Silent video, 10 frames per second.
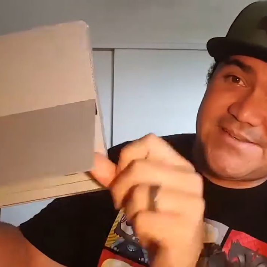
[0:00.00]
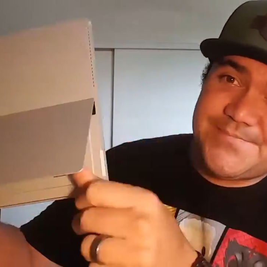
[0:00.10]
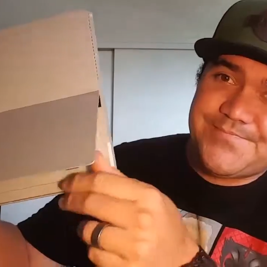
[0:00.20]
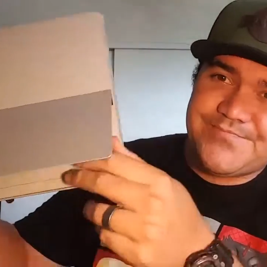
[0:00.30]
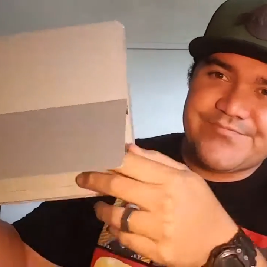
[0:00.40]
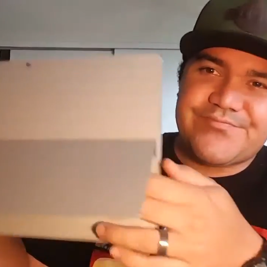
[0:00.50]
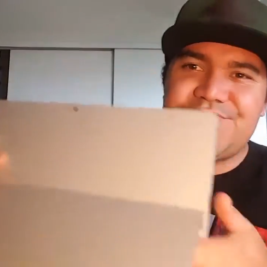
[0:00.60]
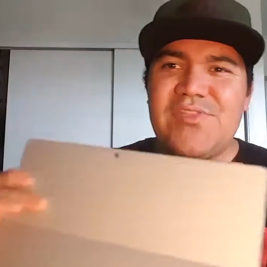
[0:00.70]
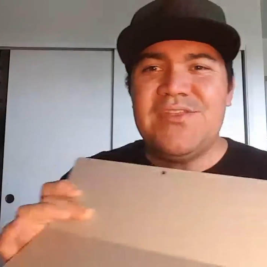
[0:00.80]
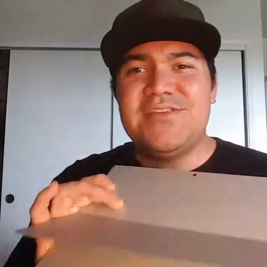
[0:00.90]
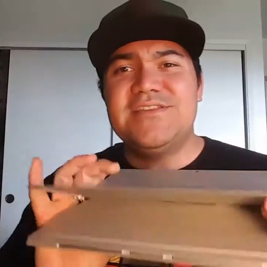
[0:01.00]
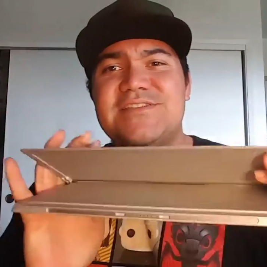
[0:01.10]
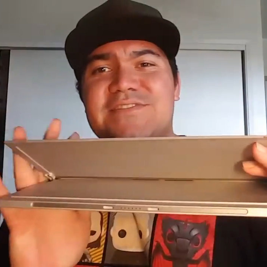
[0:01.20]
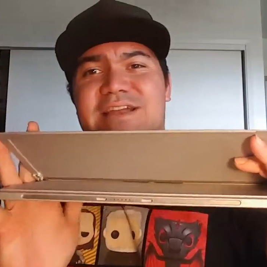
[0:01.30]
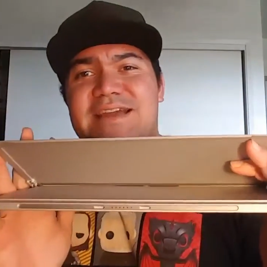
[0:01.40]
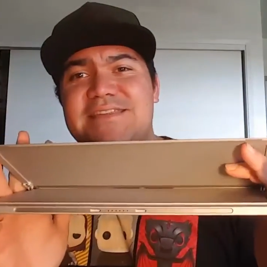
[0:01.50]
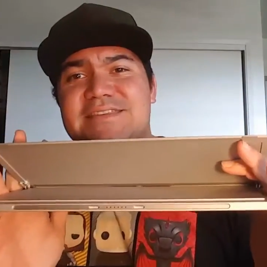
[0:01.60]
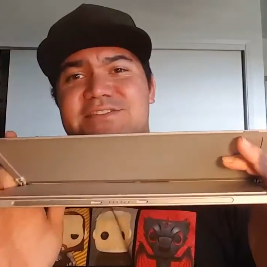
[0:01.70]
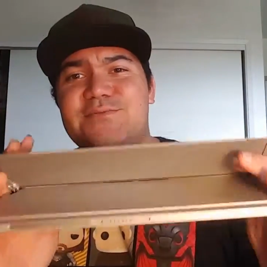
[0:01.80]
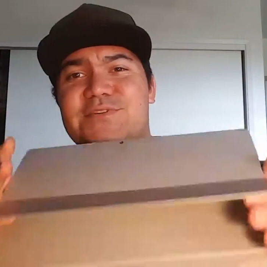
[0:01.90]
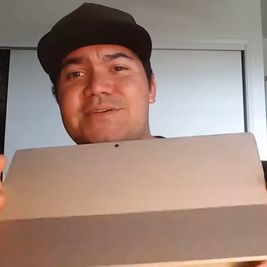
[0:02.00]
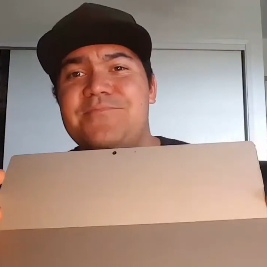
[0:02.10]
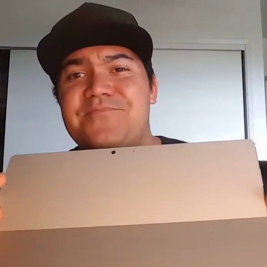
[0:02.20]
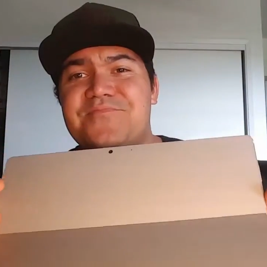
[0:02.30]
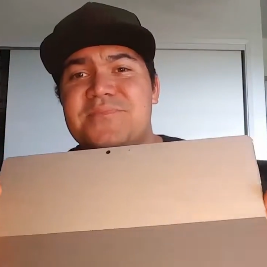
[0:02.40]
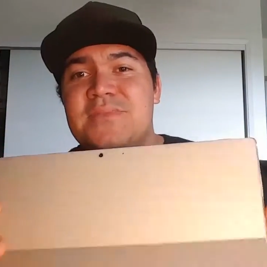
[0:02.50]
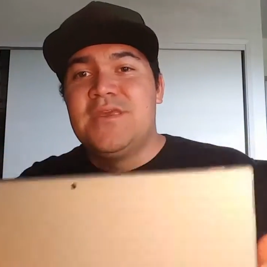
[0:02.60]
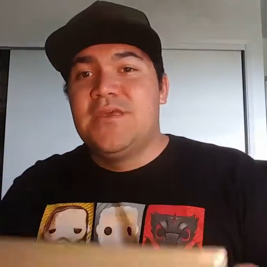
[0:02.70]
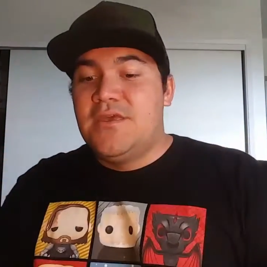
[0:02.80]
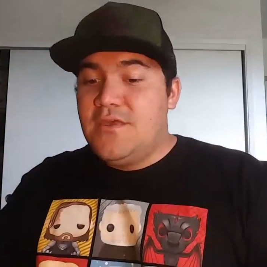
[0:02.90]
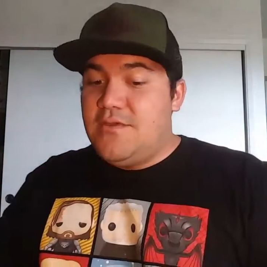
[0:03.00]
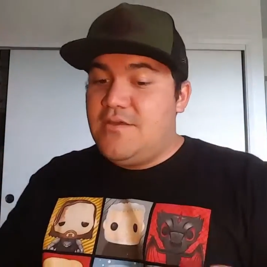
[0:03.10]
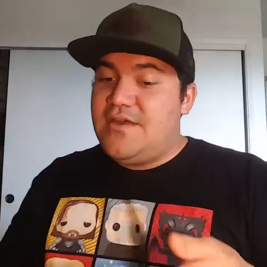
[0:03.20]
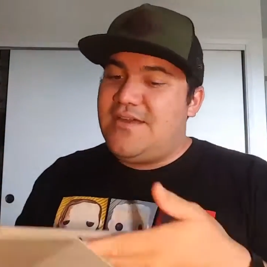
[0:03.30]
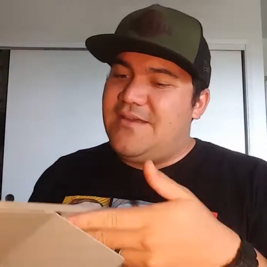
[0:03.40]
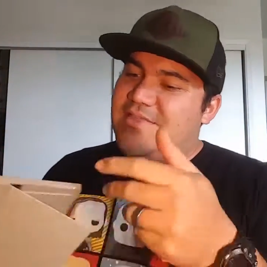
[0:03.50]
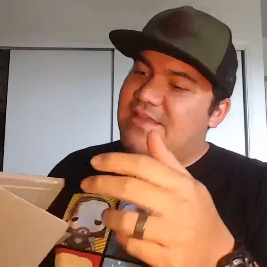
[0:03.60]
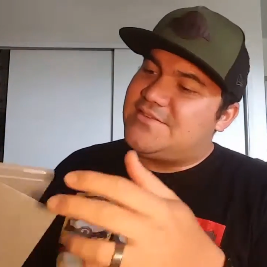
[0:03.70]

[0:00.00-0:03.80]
it to the different heights that you want. I think